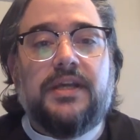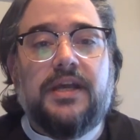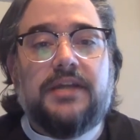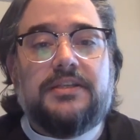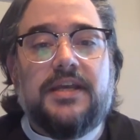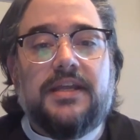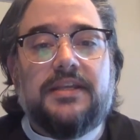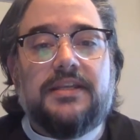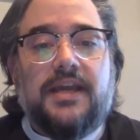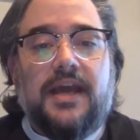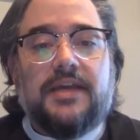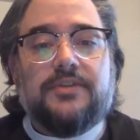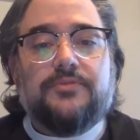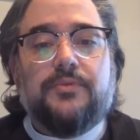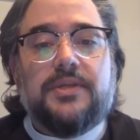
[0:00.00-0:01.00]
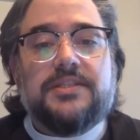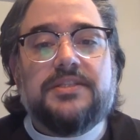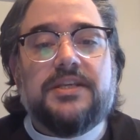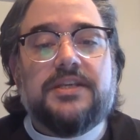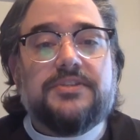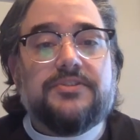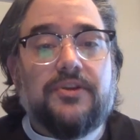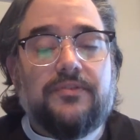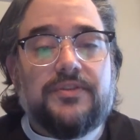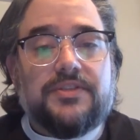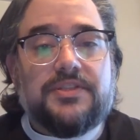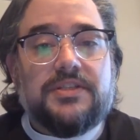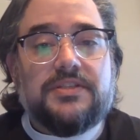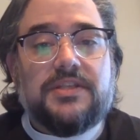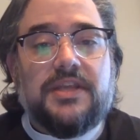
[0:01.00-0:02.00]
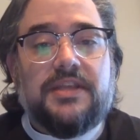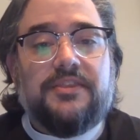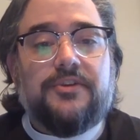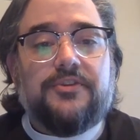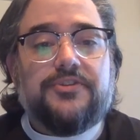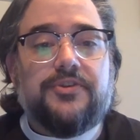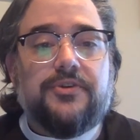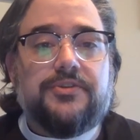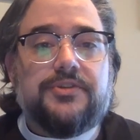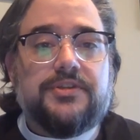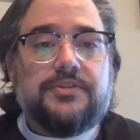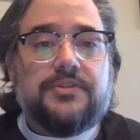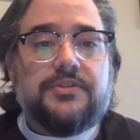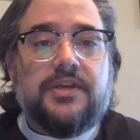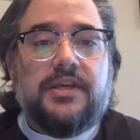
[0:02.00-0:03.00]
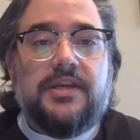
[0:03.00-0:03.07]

attend Ash Wednesday services at their churches.